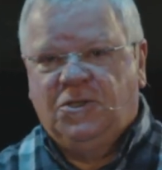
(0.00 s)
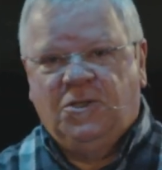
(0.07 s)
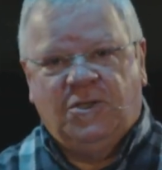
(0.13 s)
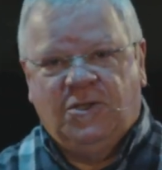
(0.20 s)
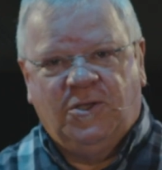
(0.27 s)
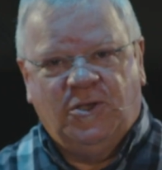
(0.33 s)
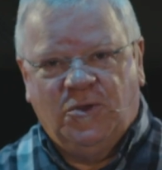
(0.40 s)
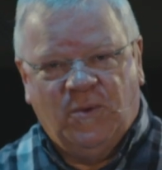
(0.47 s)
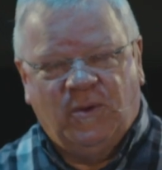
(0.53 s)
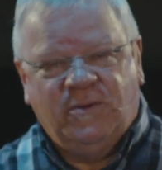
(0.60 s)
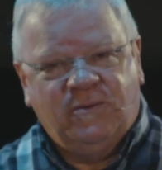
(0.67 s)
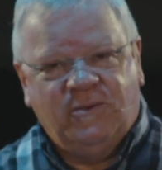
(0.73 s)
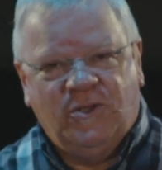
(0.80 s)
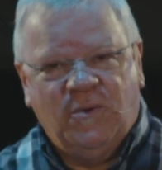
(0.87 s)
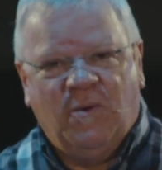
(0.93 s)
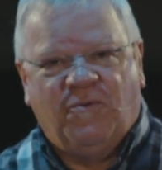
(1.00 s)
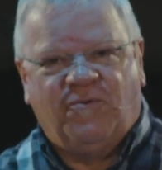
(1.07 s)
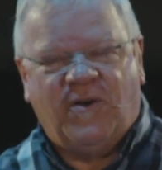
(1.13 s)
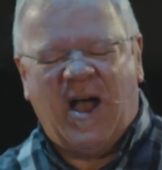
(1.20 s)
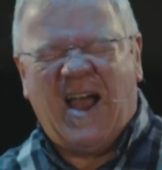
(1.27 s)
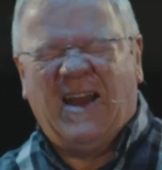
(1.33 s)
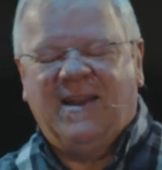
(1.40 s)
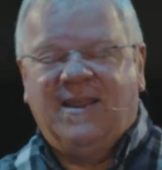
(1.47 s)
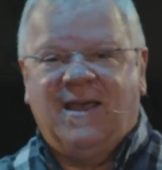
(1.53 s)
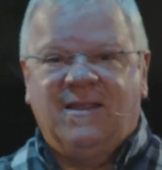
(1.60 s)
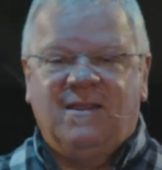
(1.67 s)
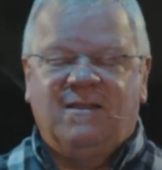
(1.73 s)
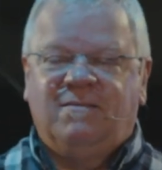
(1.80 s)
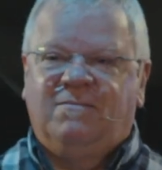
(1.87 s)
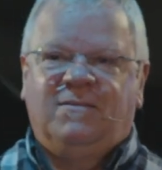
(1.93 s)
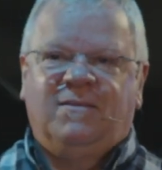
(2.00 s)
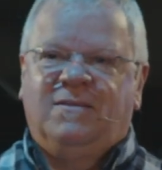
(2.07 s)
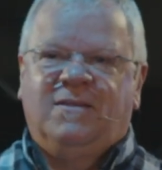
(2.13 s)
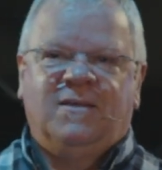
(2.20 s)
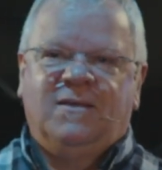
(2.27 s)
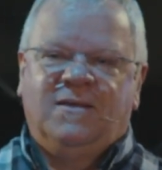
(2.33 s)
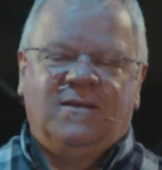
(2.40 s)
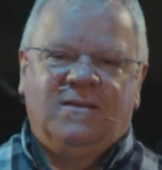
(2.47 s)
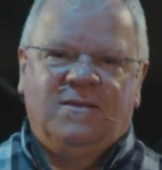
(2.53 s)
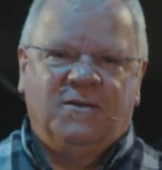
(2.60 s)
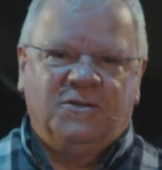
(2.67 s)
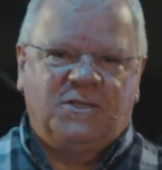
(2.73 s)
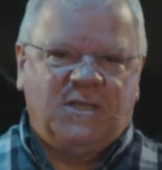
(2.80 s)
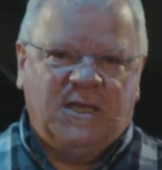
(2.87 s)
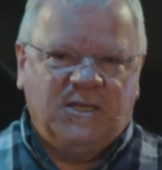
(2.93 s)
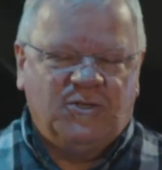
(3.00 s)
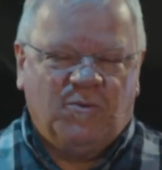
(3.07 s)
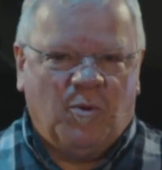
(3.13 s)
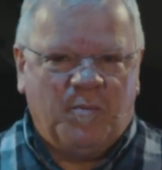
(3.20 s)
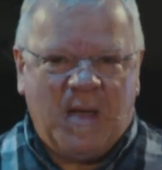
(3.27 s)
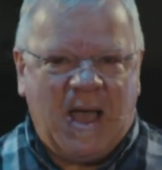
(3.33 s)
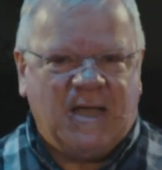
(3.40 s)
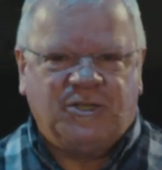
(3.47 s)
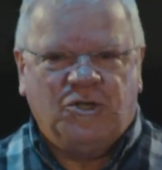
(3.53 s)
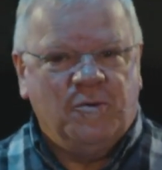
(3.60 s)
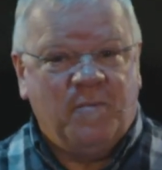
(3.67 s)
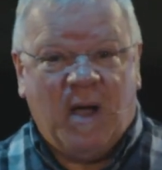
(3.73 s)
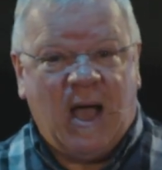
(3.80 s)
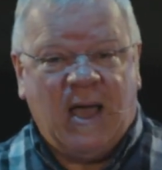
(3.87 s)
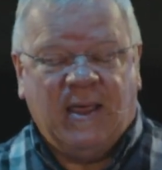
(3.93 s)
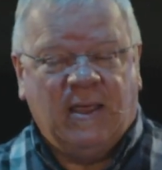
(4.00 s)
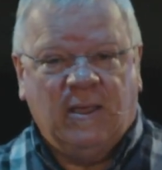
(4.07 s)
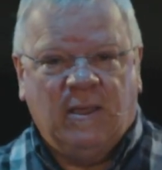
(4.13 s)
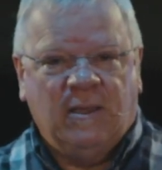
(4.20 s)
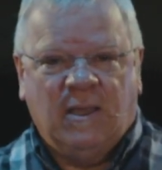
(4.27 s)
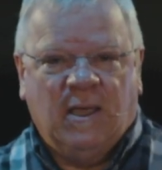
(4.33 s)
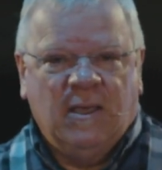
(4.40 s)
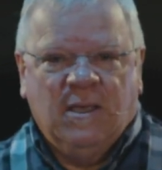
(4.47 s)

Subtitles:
you will find that those things will pass you by.